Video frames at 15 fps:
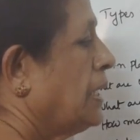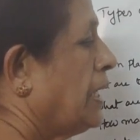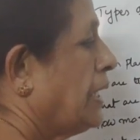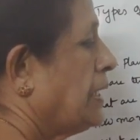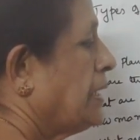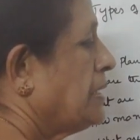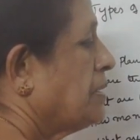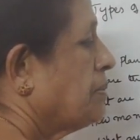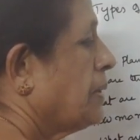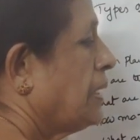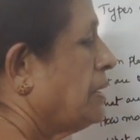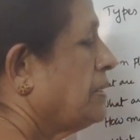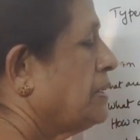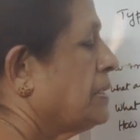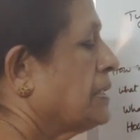and in
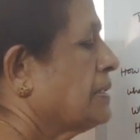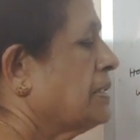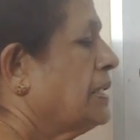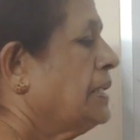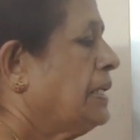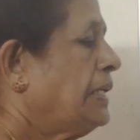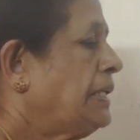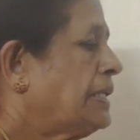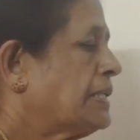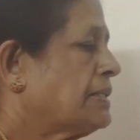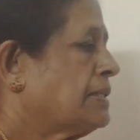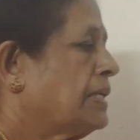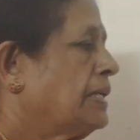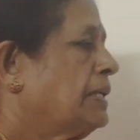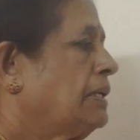small intestine
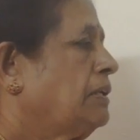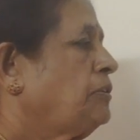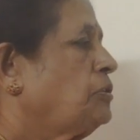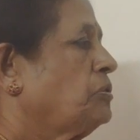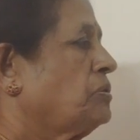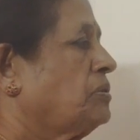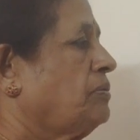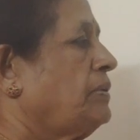intestinal juice.